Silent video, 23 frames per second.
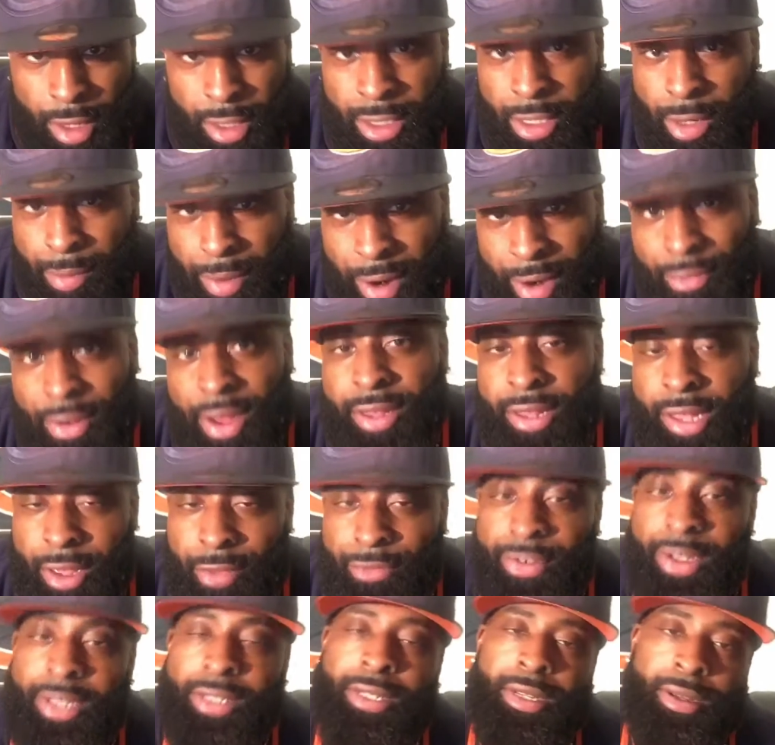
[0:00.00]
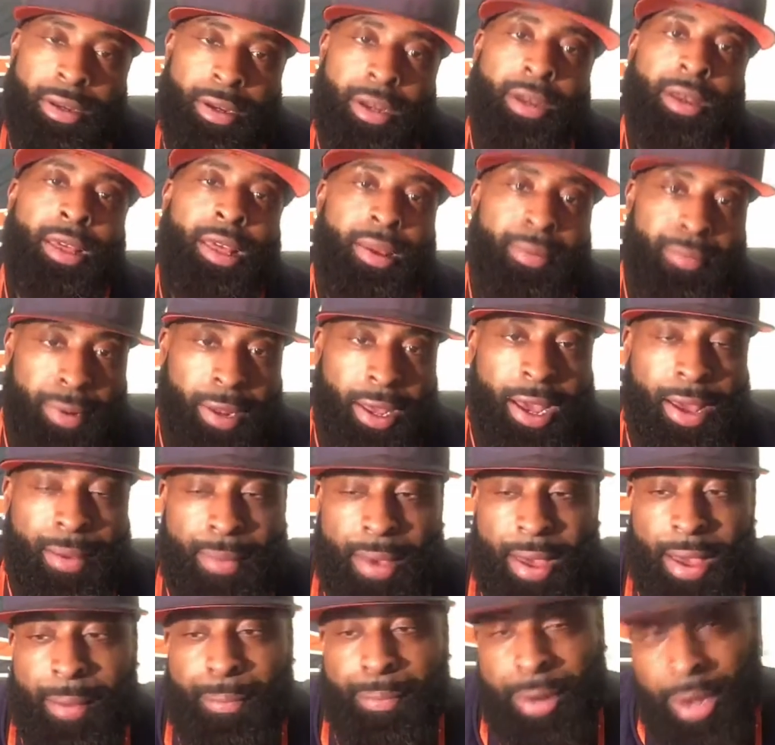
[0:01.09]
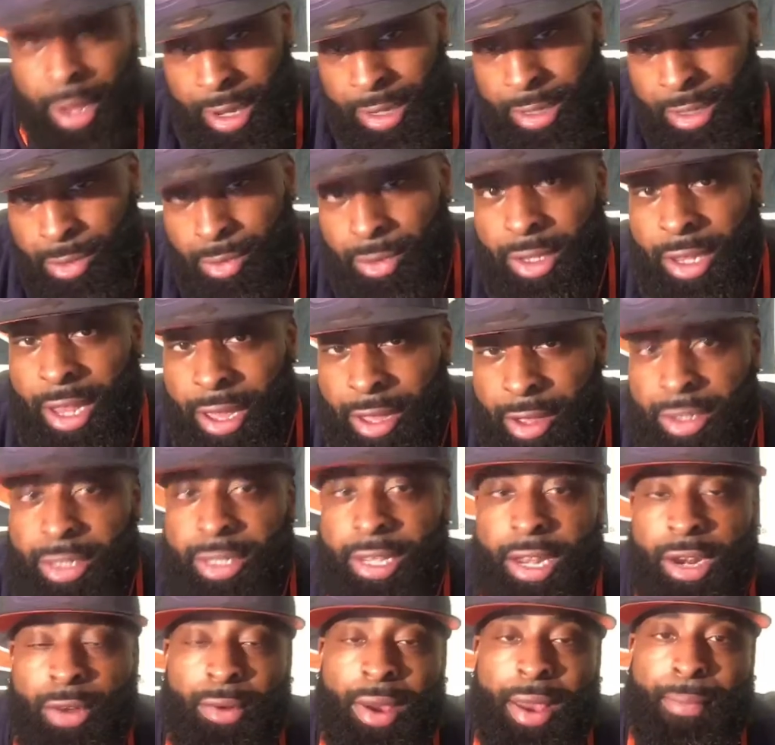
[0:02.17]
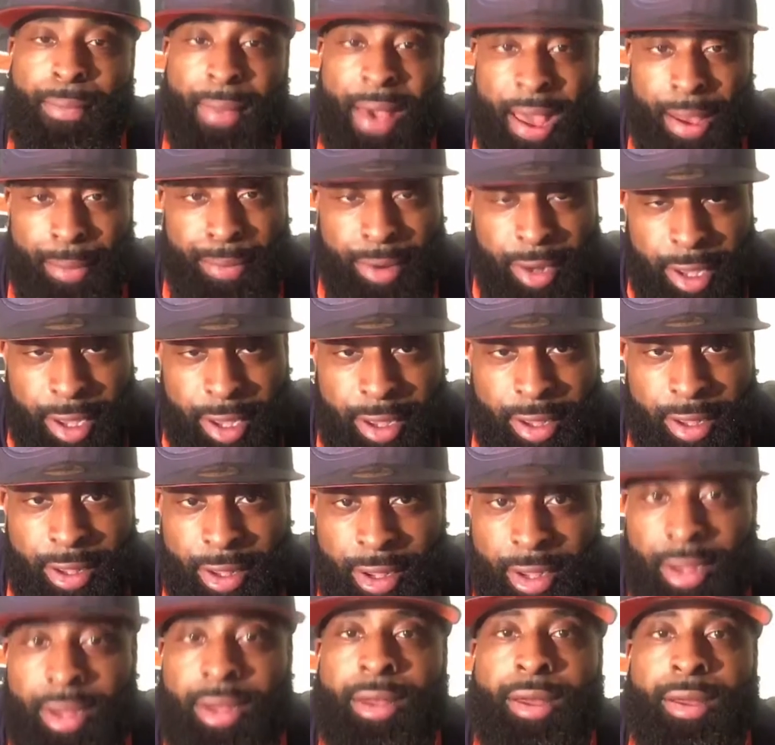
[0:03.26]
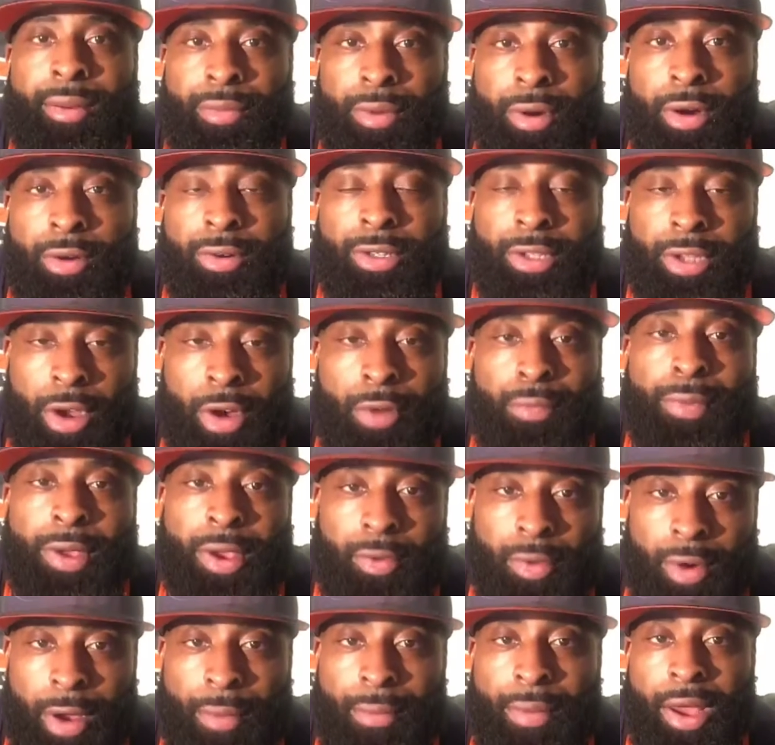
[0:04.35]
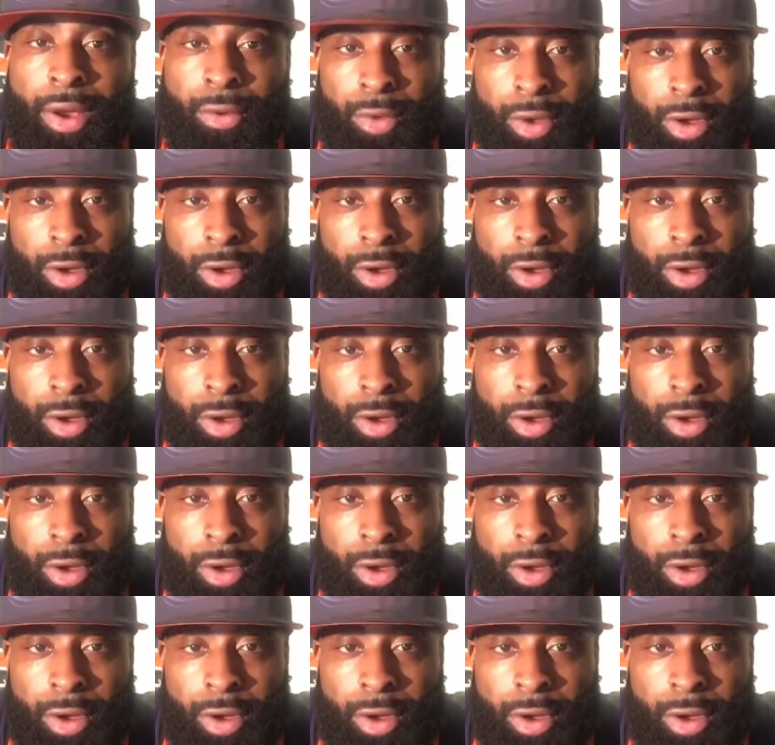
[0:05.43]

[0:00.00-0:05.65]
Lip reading: So, but if our defense could keep playing, man, plus, with, like you say, the way Mac playing, bro, it's going to be one, man.